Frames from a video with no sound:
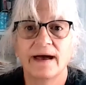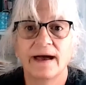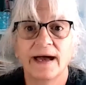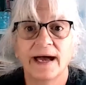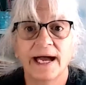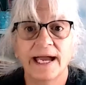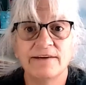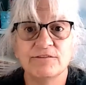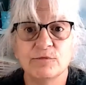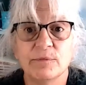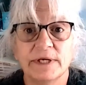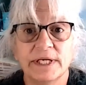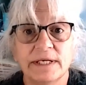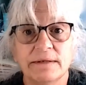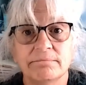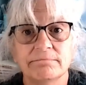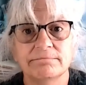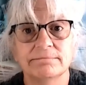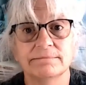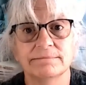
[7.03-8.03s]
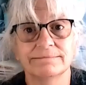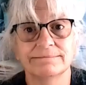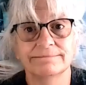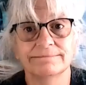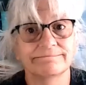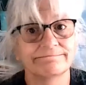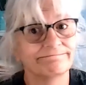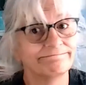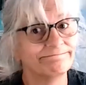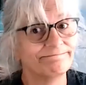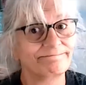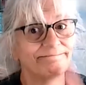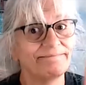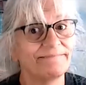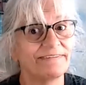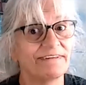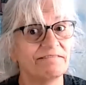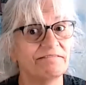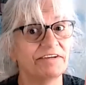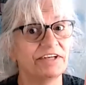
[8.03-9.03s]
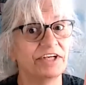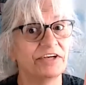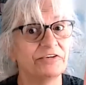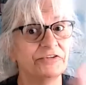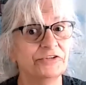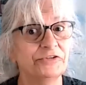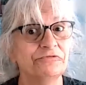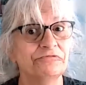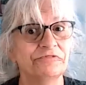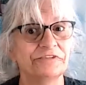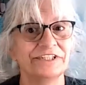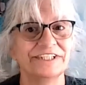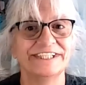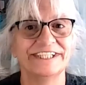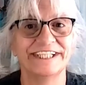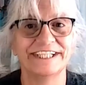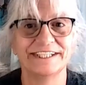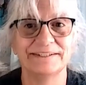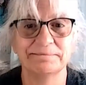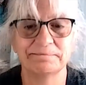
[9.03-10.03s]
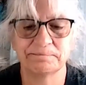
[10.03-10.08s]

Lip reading: Hi everybody, video 2 for today.